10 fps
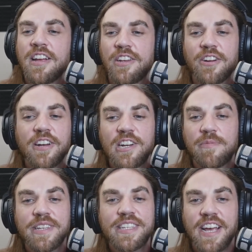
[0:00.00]
You're going to hear
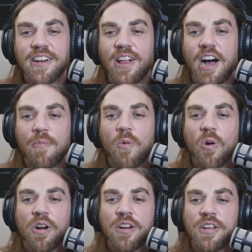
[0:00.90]
me say it a lot
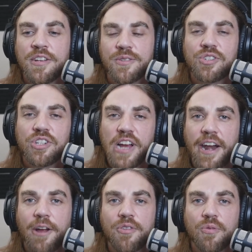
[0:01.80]
more. So shout
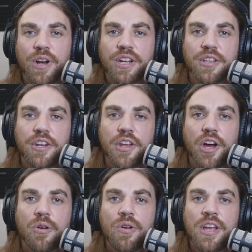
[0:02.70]
out to Rick
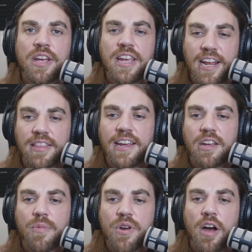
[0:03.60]
Galindo. Can't
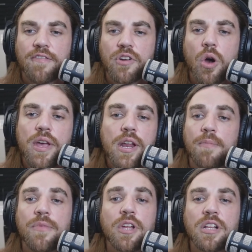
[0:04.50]
thank him enough. Go hit
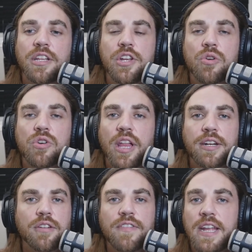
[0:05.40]
up the Galindo
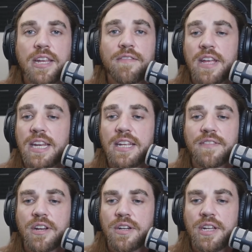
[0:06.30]
Collective. Any of
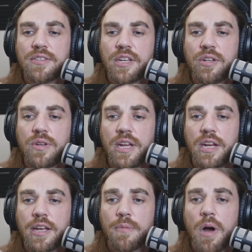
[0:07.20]
their needs that you
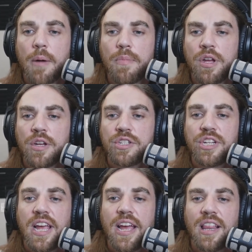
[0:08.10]
need, hit them up.
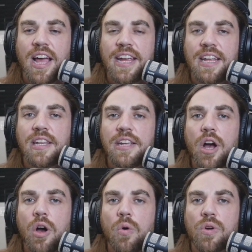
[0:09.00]

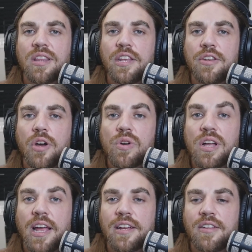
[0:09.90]
GALINDO,
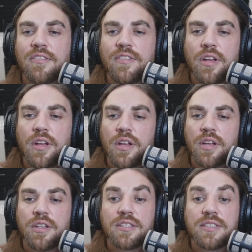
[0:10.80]

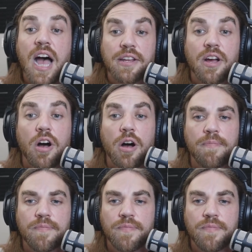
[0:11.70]
galindocollective.com.